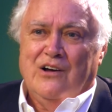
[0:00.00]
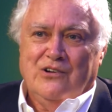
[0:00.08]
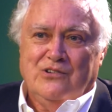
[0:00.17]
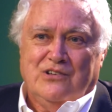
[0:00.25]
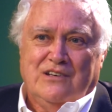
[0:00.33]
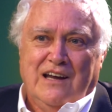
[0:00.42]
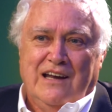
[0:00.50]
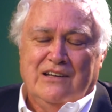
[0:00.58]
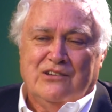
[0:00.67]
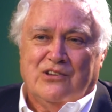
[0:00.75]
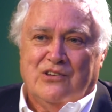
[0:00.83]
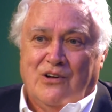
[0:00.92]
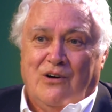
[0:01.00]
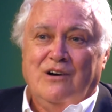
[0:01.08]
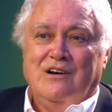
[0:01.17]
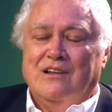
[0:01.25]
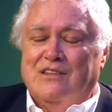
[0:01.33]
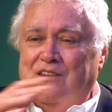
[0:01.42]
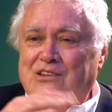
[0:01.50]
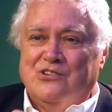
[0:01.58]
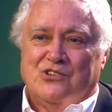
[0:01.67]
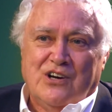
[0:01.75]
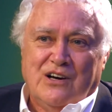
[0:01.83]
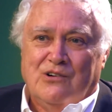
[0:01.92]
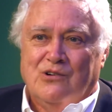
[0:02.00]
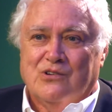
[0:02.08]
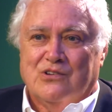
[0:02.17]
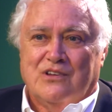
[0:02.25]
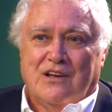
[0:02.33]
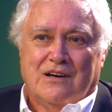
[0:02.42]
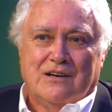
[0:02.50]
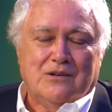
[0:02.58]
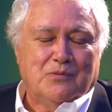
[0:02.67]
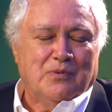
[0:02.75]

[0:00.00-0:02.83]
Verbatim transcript: whose dad started the general studies